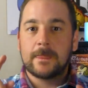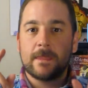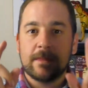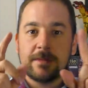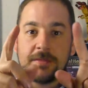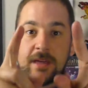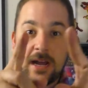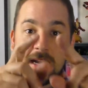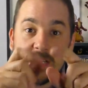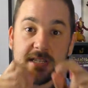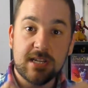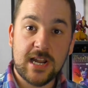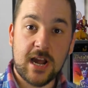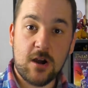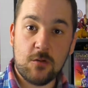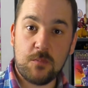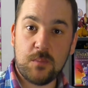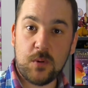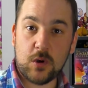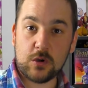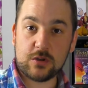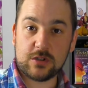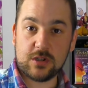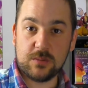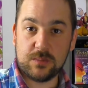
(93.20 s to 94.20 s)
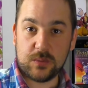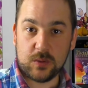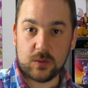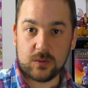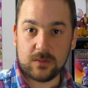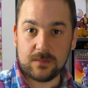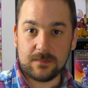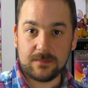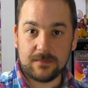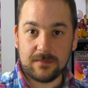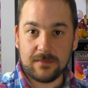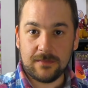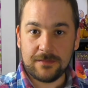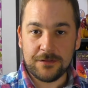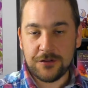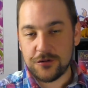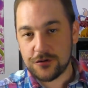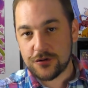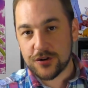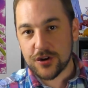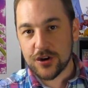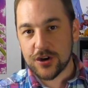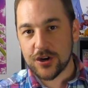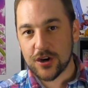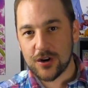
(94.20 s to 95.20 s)
that's now possible.
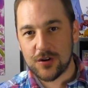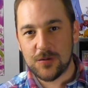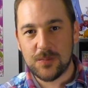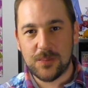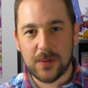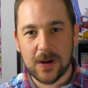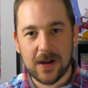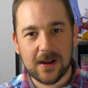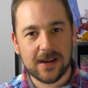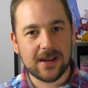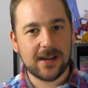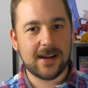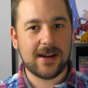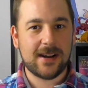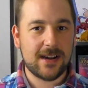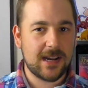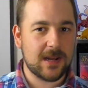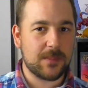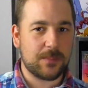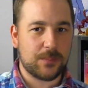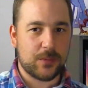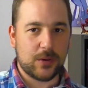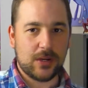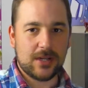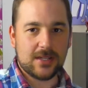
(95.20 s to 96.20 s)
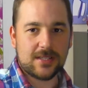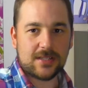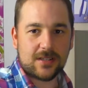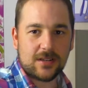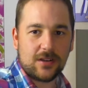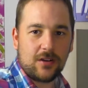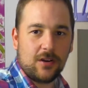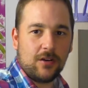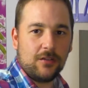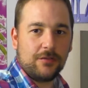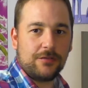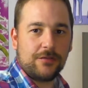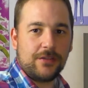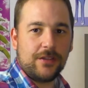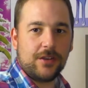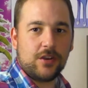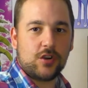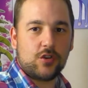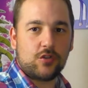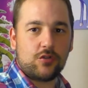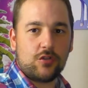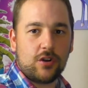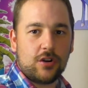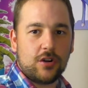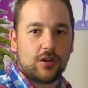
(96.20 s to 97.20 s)
You can go buy art prints of the
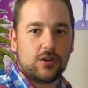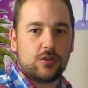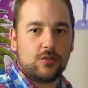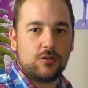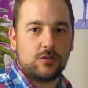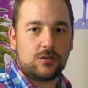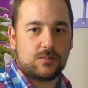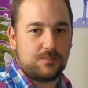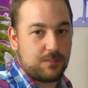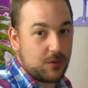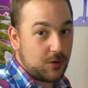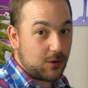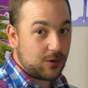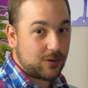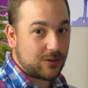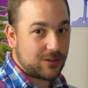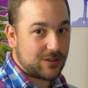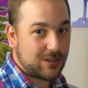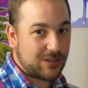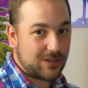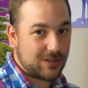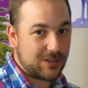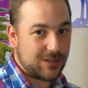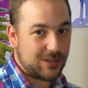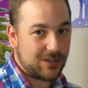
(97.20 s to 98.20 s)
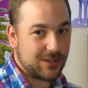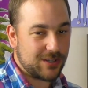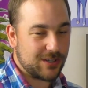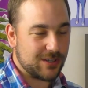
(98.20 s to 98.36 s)
Chronicles books.